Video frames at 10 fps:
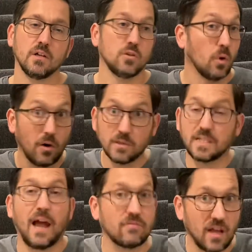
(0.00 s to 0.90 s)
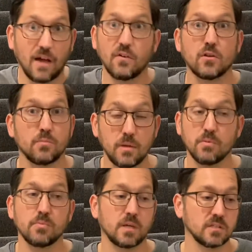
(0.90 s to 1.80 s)
You always have to have other
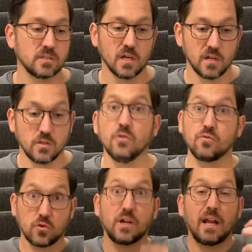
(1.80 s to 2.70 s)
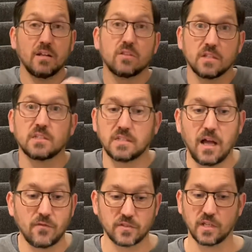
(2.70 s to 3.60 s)
people because you've created this
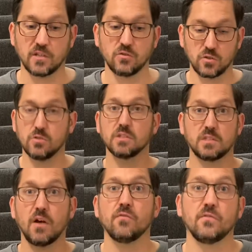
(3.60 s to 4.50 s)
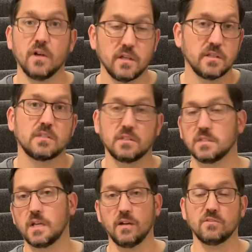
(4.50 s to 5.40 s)
self. It's like you do this
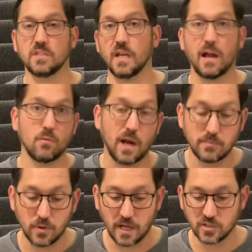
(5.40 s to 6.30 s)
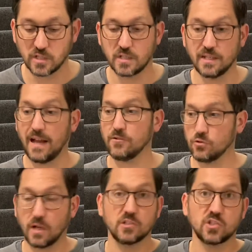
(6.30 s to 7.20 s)
kind of DIY project, and now you
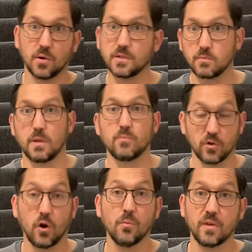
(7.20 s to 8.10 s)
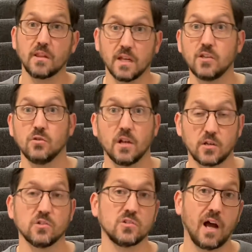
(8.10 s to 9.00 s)
got to show it to people and hope they think you did a
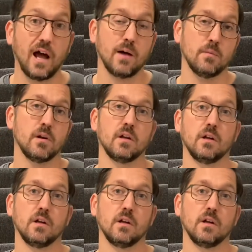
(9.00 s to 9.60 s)
good job.